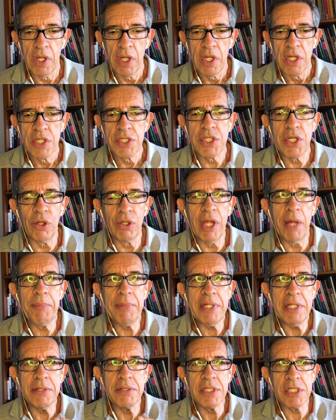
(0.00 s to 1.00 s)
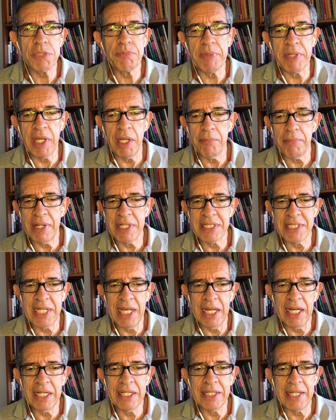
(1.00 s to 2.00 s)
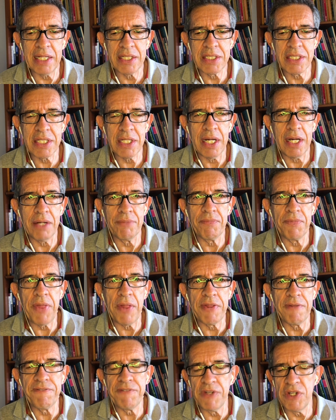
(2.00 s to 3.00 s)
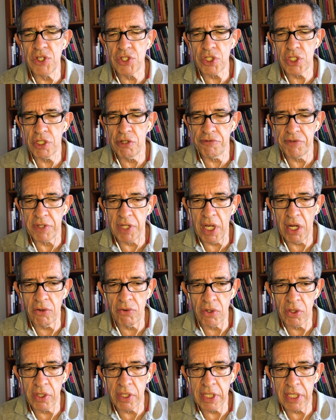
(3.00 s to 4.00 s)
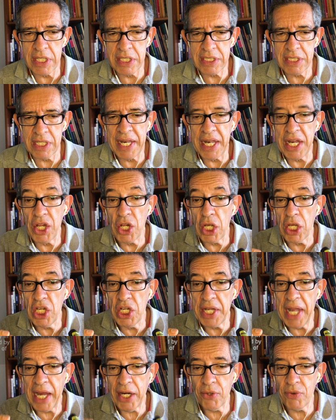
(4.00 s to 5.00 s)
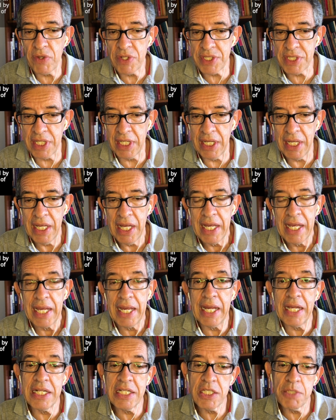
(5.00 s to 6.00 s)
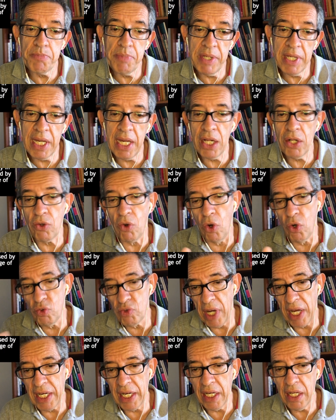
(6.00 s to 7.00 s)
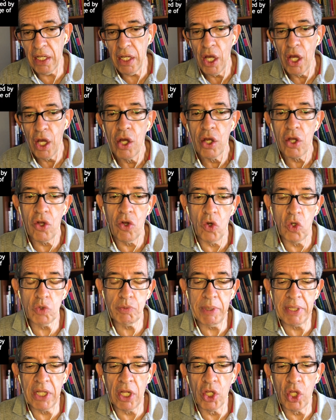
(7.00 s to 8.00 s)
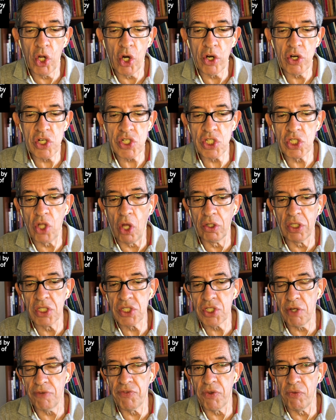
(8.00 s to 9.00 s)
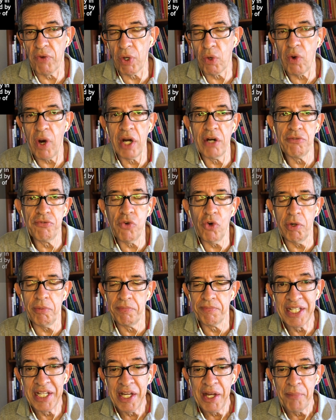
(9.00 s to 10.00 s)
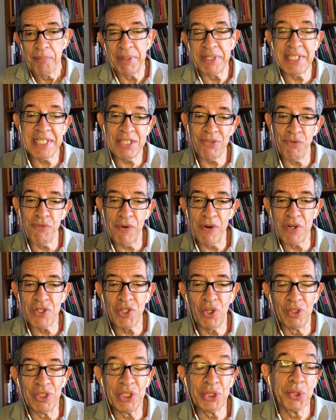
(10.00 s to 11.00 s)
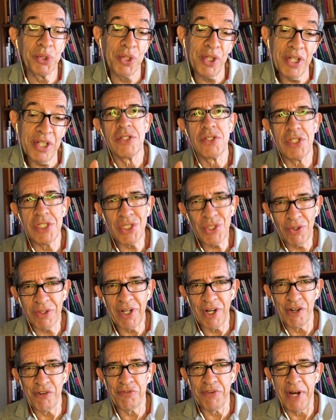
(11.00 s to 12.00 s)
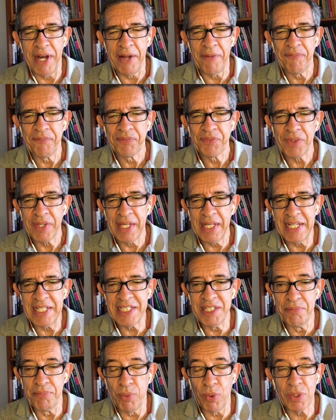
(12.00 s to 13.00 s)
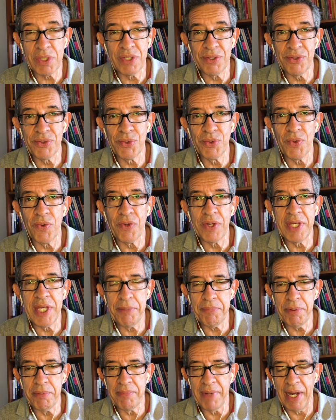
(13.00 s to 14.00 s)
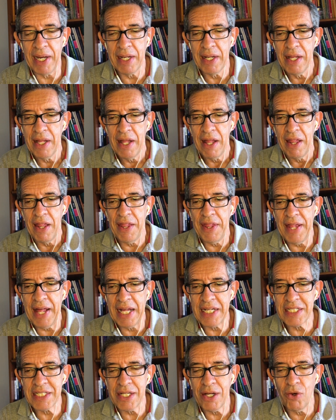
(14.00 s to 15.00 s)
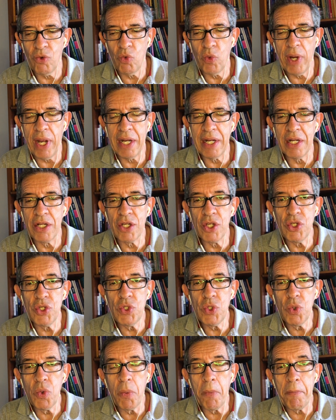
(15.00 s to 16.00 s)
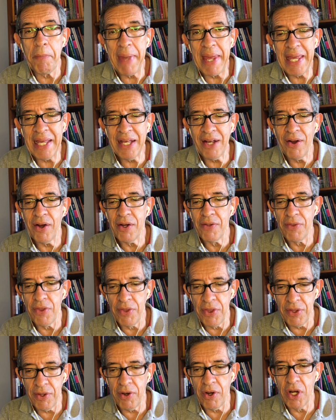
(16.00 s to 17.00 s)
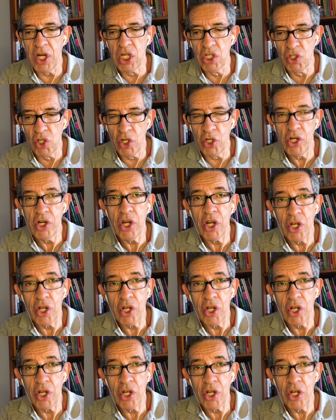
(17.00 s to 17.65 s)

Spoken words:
So let me just begin by saying that the definition of an error is an inaccuracy in speaking or writing caused by the learner's knowledge of the required form. But this refers only to learners. Just to clarify, it is important to keep in mind that when you make the error